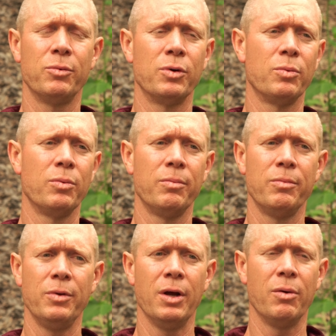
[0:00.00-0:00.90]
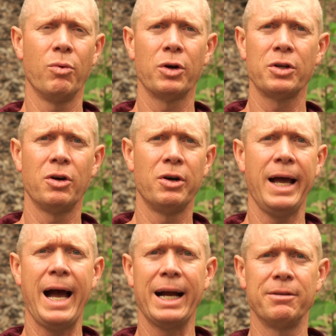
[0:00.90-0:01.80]
We're working on
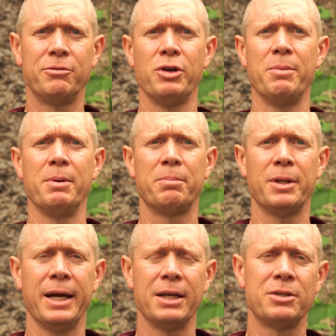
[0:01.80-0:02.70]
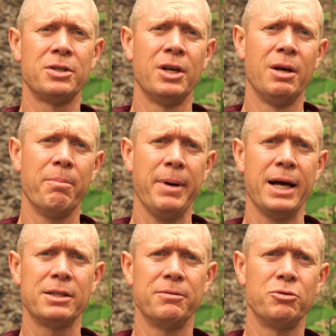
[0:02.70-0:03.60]
active treatment plants,
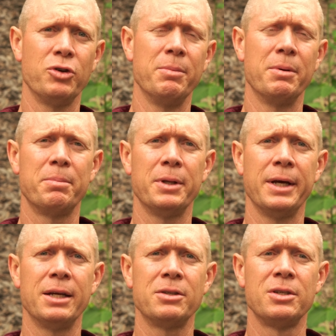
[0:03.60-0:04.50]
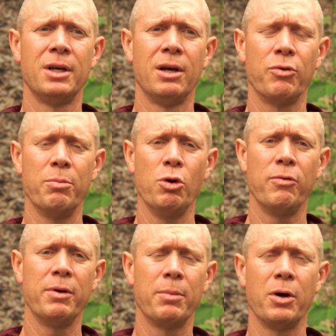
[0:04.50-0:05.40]
passive treatment plants,
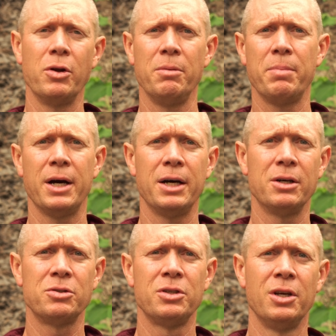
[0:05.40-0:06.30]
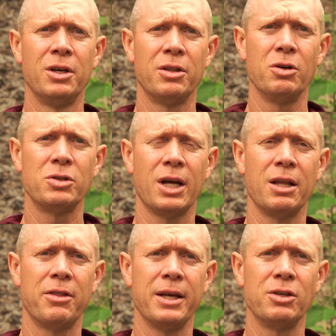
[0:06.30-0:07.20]
removing bony piles, those kind
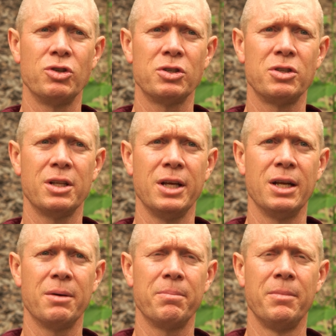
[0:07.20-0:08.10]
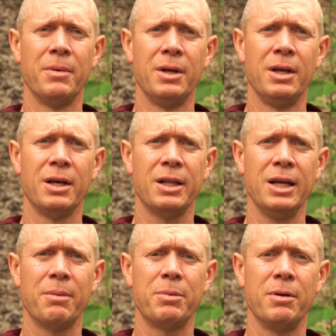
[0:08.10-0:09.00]
of things, just to clean up
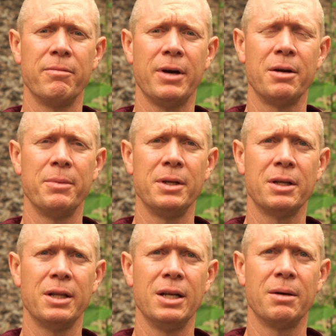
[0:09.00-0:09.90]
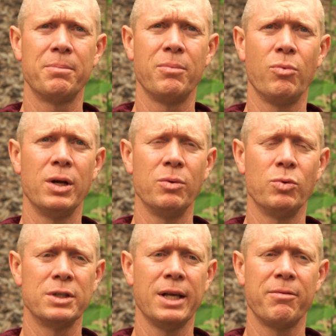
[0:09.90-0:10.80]
the environment and clean up what
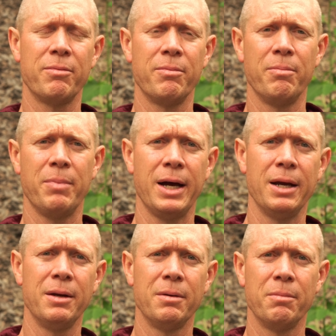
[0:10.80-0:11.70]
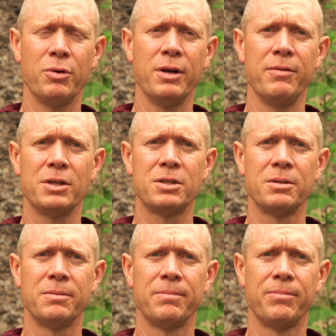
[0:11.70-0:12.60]
was left by
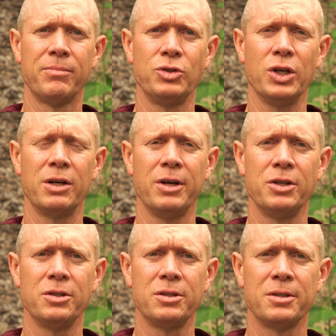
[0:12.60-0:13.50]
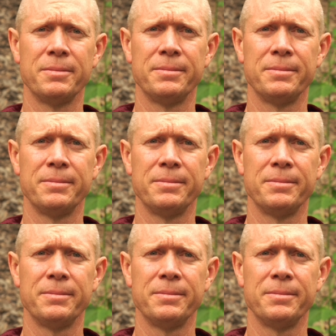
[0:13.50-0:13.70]
previous generations.